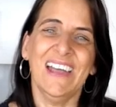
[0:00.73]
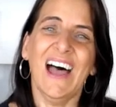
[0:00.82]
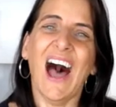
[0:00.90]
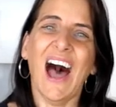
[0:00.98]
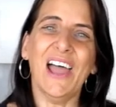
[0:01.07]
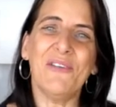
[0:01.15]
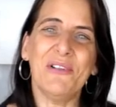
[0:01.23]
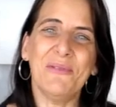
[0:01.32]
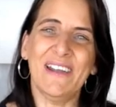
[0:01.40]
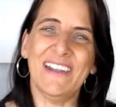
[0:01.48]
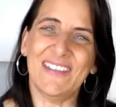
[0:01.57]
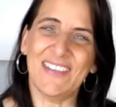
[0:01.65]
Hi
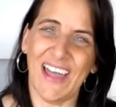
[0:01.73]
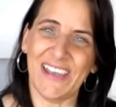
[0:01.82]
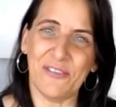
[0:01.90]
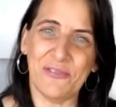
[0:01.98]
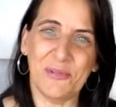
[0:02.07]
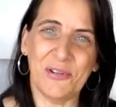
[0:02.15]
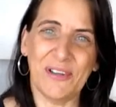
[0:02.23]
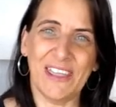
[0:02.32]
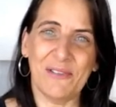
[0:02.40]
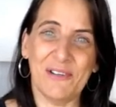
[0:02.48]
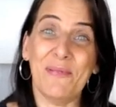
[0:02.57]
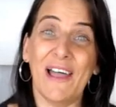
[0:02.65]
everyone, it's Anja from Cooking
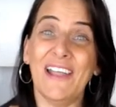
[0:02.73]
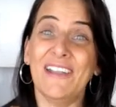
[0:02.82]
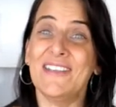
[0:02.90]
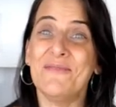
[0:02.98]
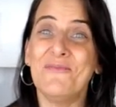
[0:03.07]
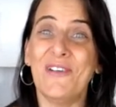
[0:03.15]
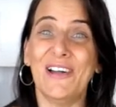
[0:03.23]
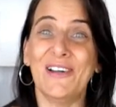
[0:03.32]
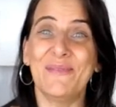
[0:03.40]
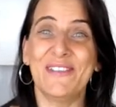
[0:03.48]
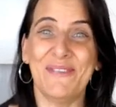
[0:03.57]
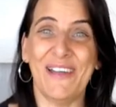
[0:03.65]
with Plants and
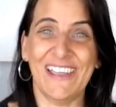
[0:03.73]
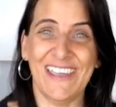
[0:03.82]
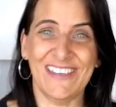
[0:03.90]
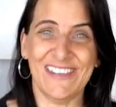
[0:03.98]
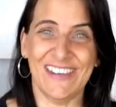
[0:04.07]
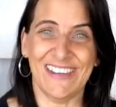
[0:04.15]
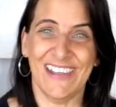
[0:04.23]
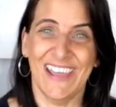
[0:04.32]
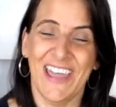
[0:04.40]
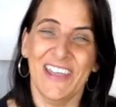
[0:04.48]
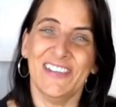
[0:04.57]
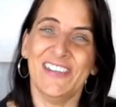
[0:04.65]
welcome to my kitchen.
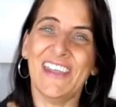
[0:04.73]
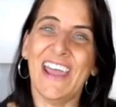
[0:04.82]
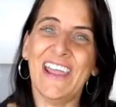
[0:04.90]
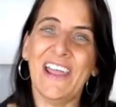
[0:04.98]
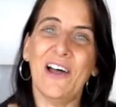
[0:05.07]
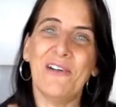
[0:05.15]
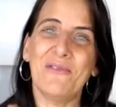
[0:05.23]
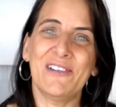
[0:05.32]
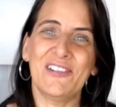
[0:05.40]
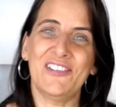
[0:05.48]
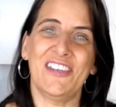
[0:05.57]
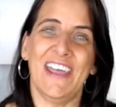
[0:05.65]
Today I want to
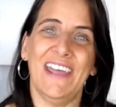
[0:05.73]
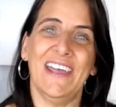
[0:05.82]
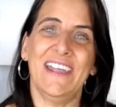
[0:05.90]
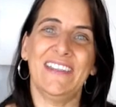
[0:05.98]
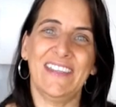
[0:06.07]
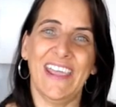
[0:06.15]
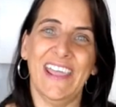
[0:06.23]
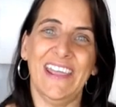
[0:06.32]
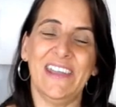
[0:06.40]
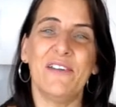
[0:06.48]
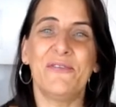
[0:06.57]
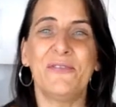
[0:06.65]
share
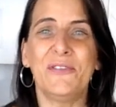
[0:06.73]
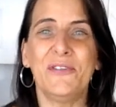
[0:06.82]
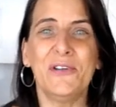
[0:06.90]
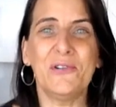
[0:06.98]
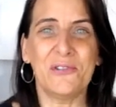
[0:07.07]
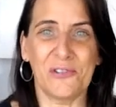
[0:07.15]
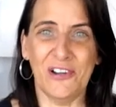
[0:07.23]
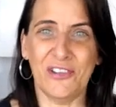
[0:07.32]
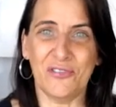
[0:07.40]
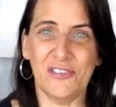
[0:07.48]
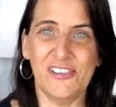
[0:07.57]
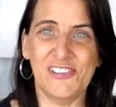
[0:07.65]
10 frugal
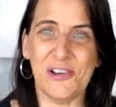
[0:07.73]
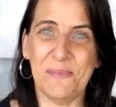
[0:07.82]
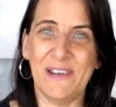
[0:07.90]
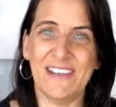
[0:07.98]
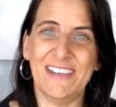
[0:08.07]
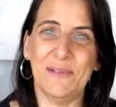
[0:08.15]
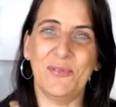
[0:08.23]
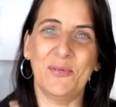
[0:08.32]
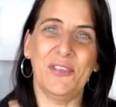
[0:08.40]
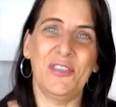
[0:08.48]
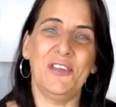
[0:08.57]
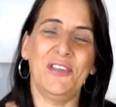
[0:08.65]
grocery shopping tips
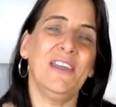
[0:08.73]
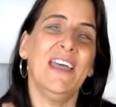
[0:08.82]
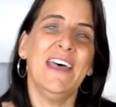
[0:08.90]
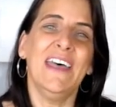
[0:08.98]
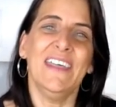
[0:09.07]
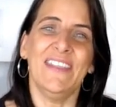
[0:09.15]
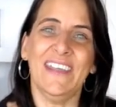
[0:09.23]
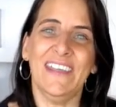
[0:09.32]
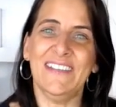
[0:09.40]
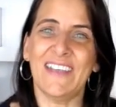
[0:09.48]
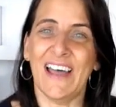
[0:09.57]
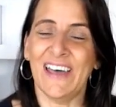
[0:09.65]
with you.
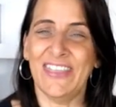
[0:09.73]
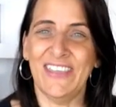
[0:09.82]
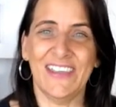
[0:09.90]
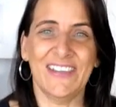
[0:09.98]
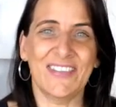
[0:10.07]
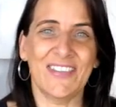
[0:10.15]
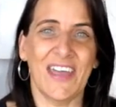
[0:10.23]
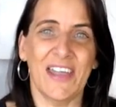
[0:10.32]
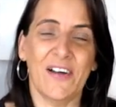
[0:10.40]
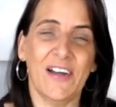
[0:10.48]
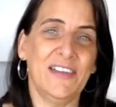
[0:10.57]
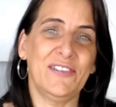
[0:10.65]
These are things that
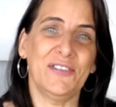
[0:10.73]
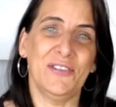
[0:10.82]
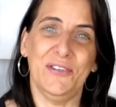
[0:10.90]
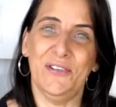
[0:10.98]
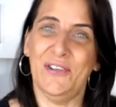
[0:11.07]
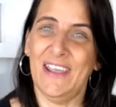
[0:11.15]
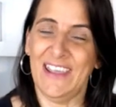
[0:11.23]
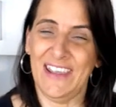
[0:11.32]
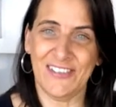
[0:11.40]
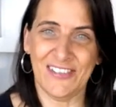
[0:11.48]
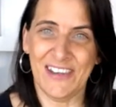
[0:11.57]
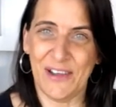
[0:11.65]
I do
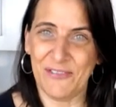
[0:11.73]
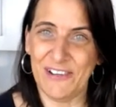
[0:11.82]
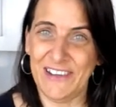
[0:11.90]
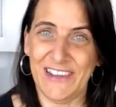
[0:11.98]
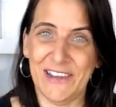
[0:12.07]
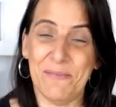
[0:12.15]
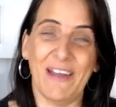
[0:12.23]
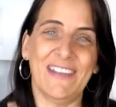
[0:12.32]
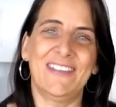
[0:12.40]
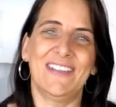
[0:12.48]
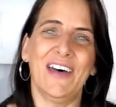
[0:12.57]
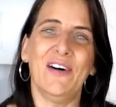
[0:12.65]
each and every year
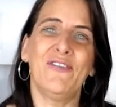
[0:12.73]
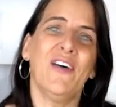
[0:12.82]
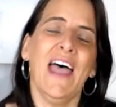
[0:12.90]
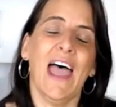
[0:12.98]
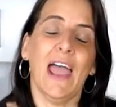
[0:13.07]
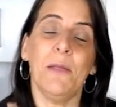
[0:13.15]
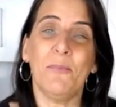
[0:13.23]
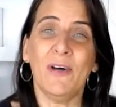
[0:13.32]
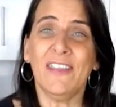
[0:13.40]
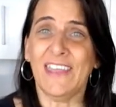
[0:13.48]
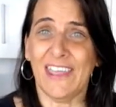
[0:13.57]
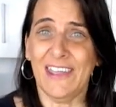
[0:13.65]
myself, and
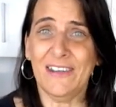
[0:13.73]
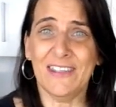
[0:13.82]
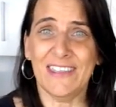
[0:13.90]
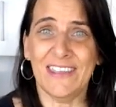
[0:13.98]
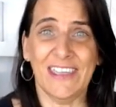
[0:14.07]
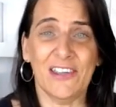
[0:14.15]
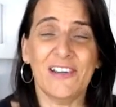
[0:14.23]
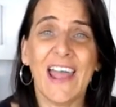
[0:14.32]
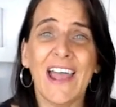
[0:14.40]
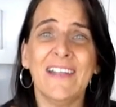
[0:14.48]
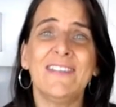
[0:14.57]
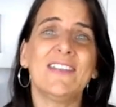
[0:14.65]
by the end of the year it
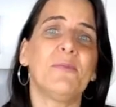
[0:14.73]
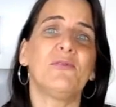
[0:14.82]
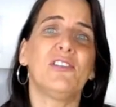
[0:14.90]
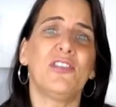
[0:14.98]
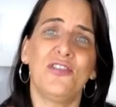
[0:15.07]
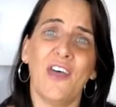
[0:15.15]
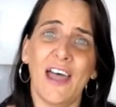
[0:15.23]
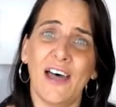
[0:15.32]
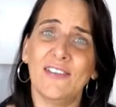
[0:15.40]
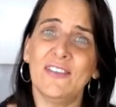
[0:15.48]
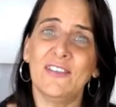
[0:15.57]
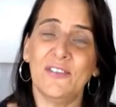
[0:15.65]
adds up to
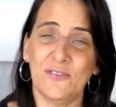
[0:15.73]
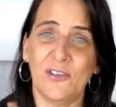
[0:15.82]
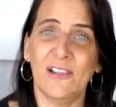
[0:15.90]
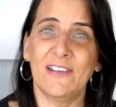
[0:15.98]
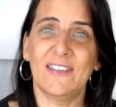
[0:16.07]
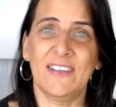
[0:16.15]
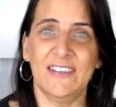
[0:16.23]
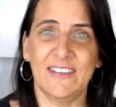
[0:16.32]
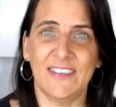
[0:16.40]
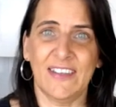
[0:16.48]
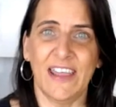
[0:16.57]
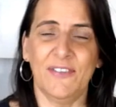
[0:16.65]
thousands of dollars in
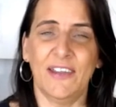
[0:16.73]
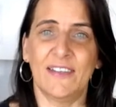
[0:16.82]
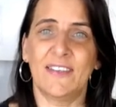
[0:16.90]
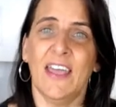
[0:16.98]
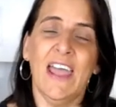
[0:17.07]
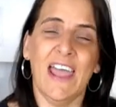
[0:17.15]
savings.